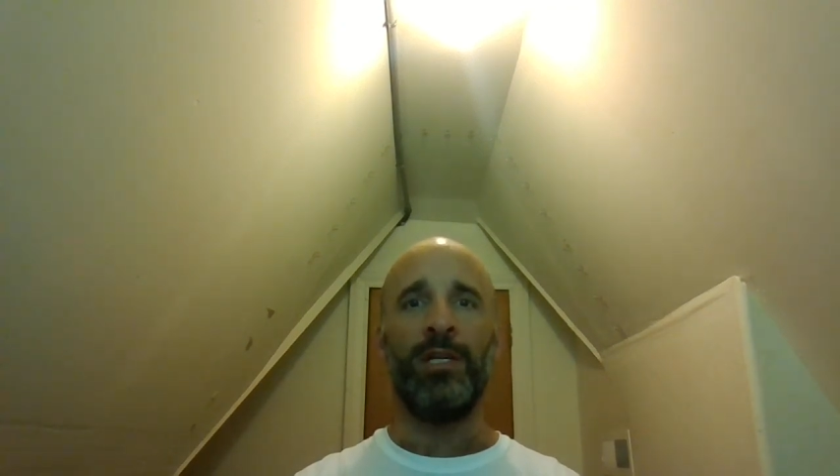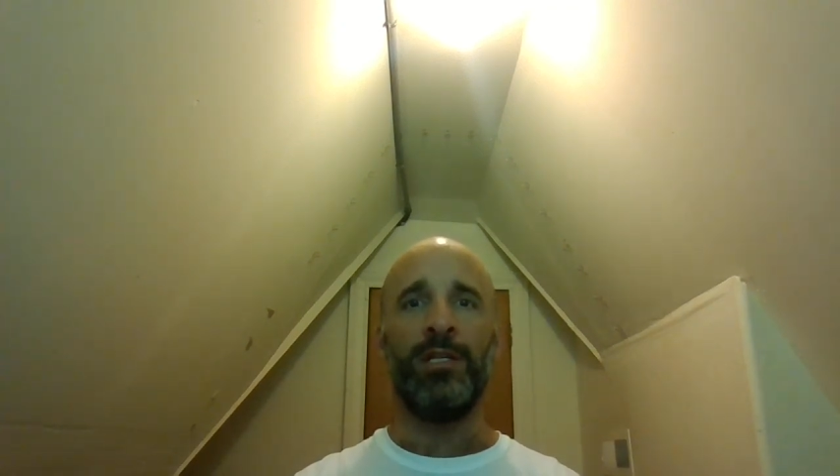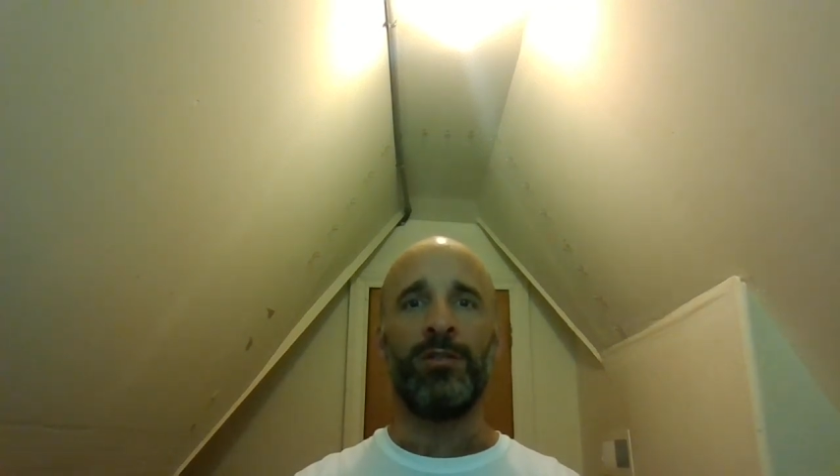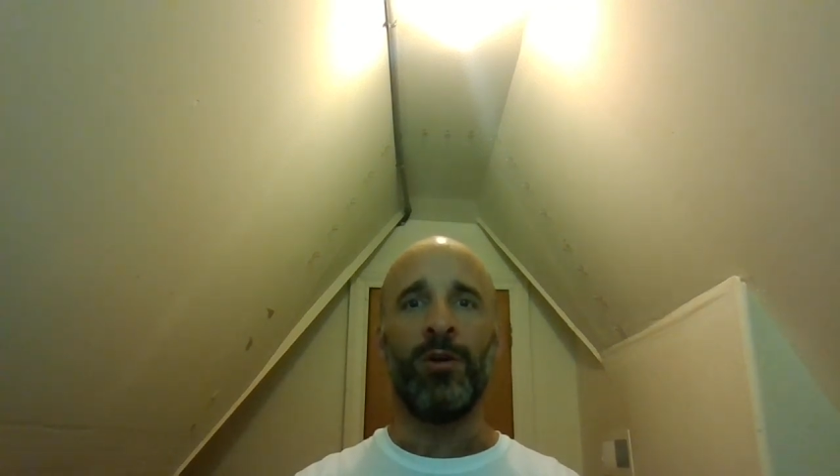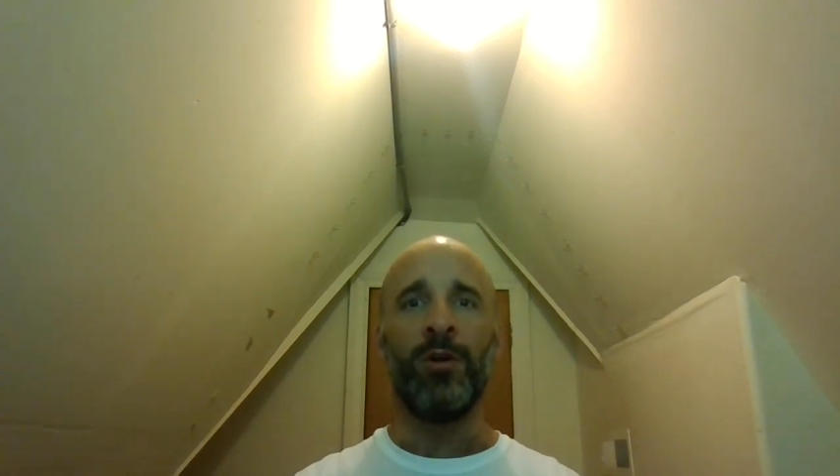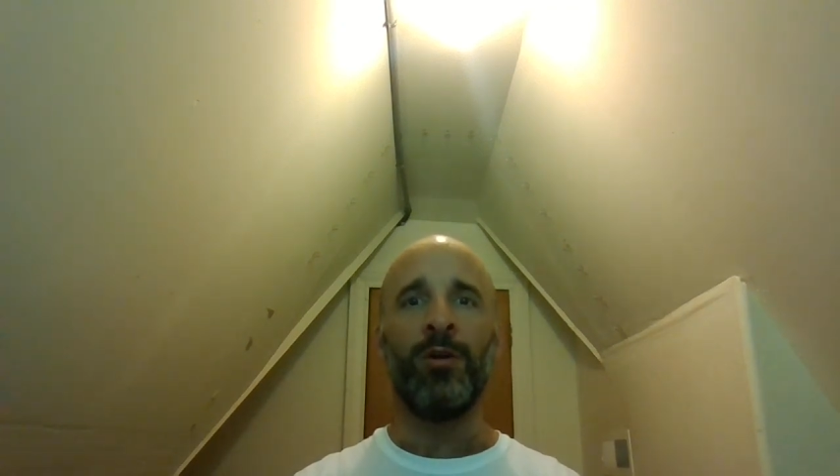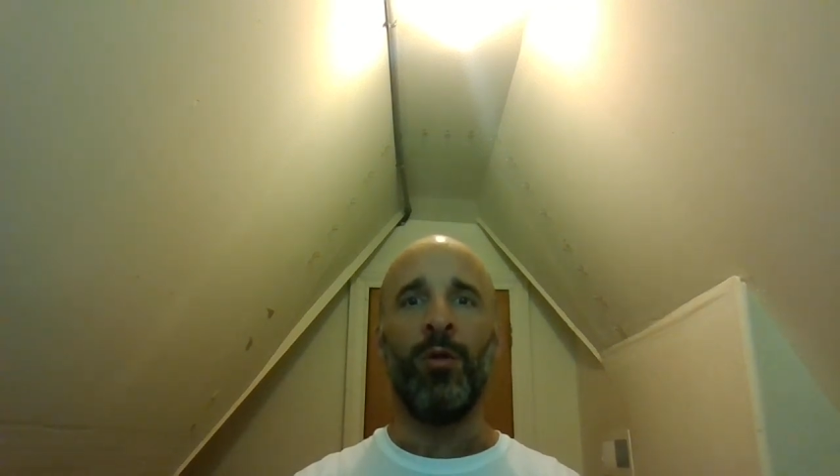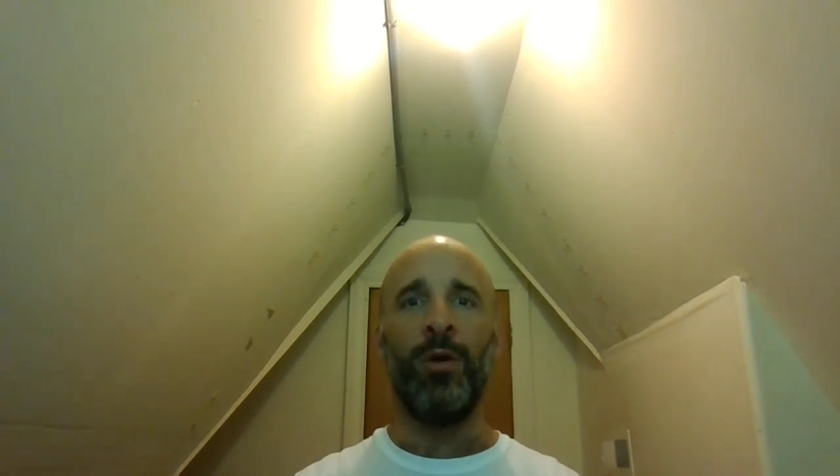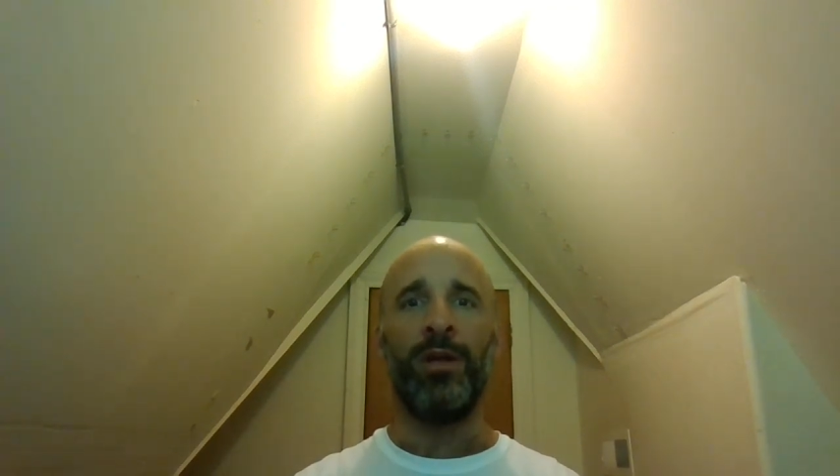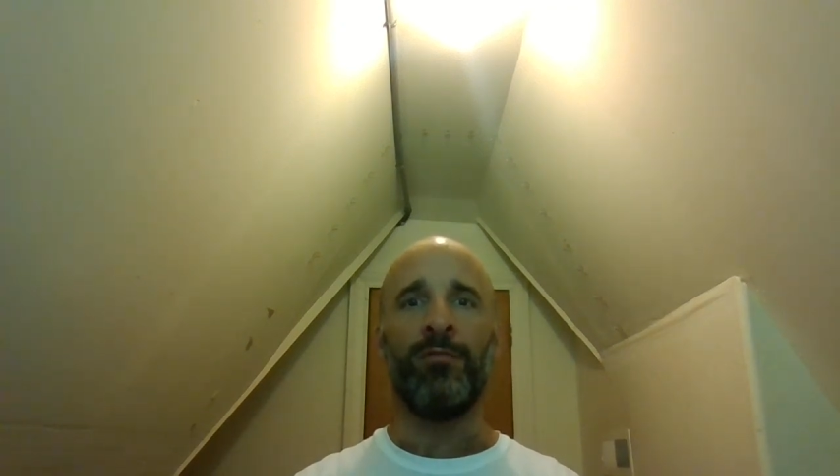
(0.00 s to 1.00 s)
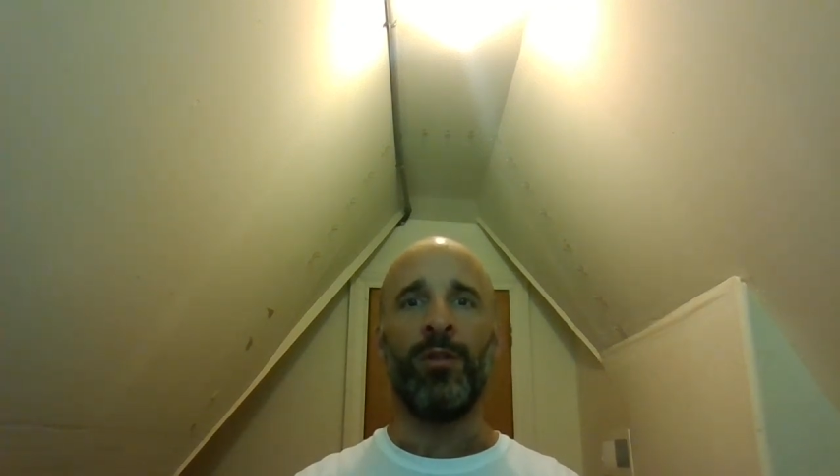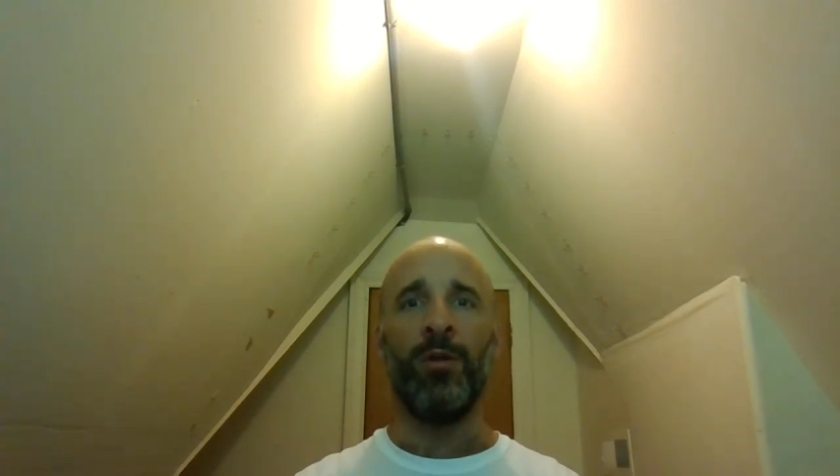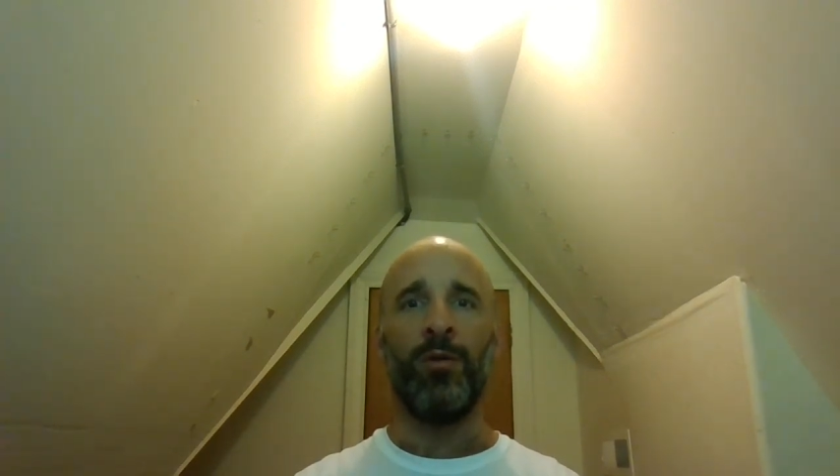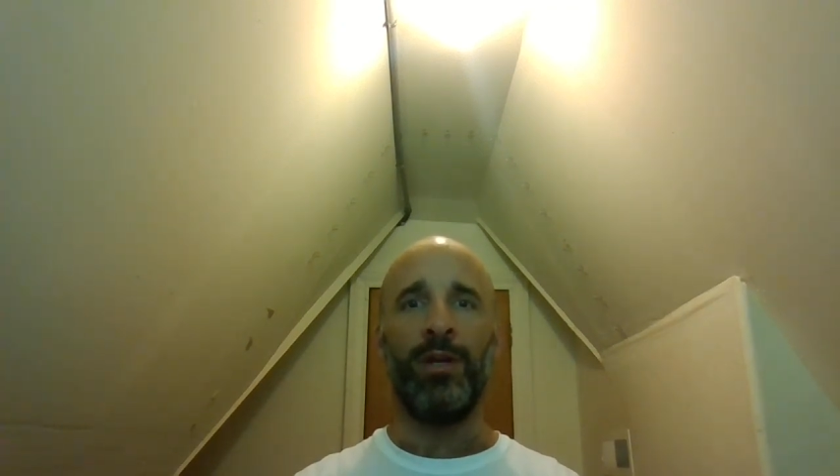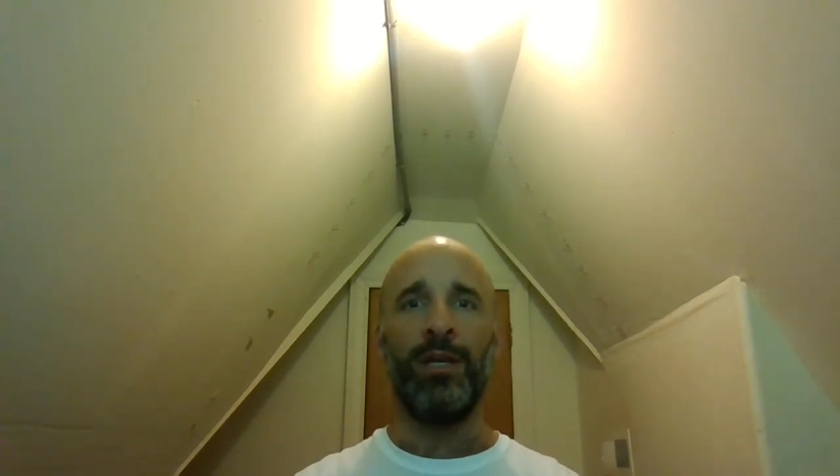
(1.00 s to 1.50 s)
eternal weight of
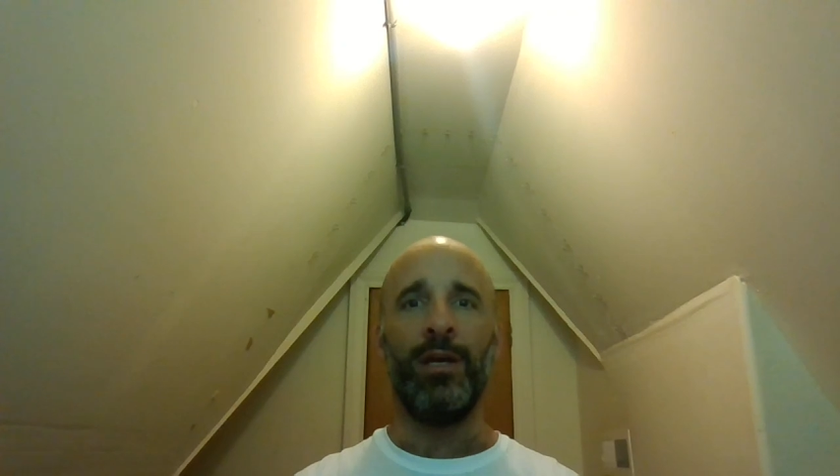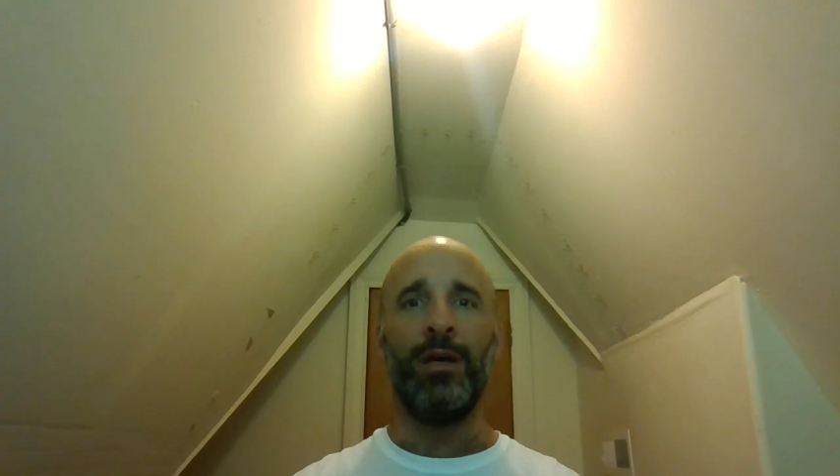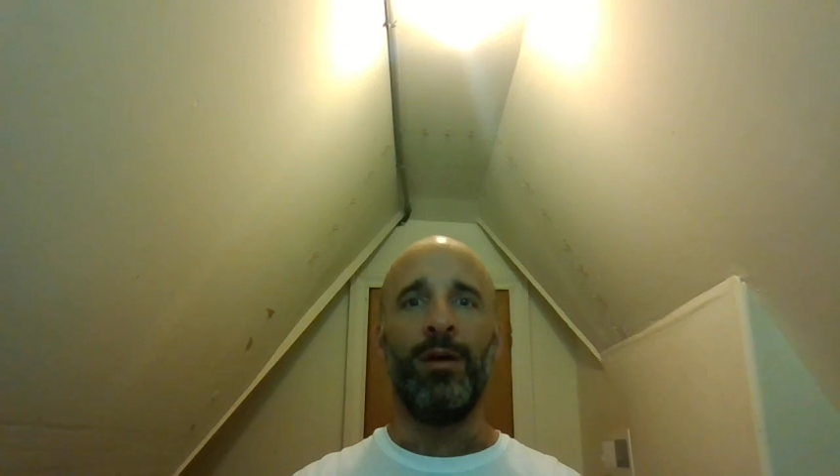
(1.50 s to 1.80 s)
glory